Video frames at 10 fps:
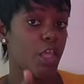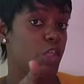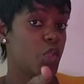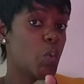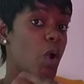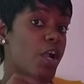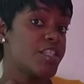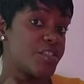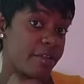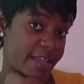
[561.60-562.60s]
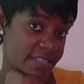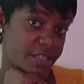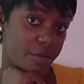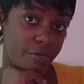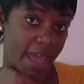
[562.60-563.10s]
You are stressed,
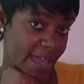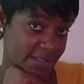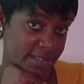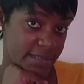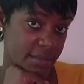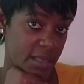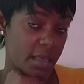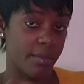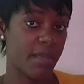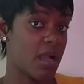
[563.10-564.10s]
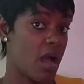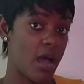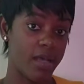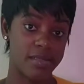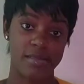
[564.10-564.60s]
right?
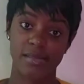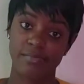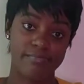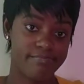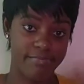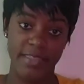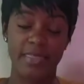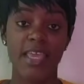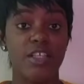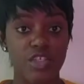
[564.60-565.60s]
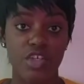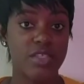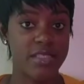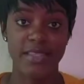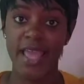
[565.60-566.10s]
Because things
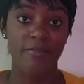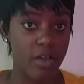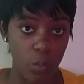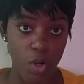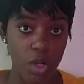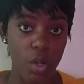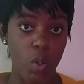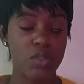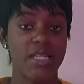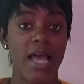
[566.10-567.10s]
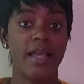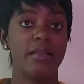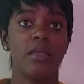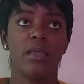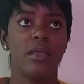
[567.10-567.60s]
just never work out
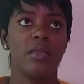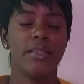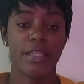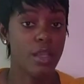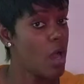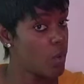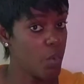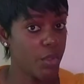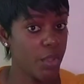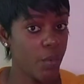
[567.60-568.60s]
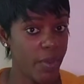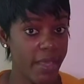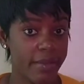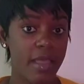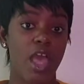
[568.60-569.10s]
and did not go your
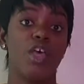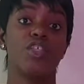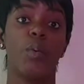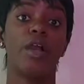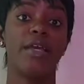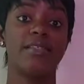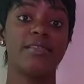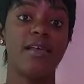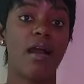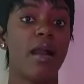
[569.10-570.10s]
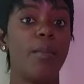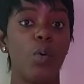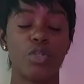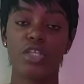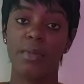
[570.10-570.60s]
way. So we're going to talk
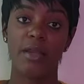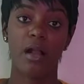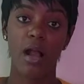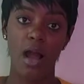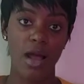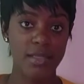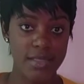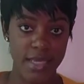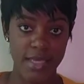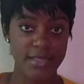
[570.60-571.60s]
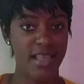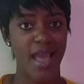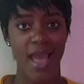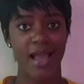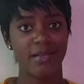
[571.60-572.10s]
about some of the causes
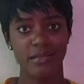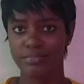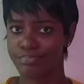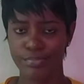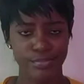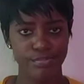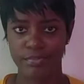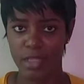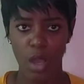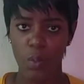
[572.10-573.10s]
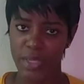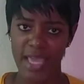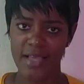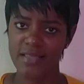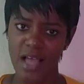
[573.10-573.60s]
and how we
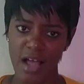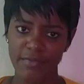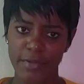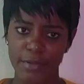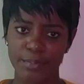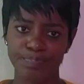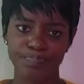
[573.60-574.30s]
can solve them.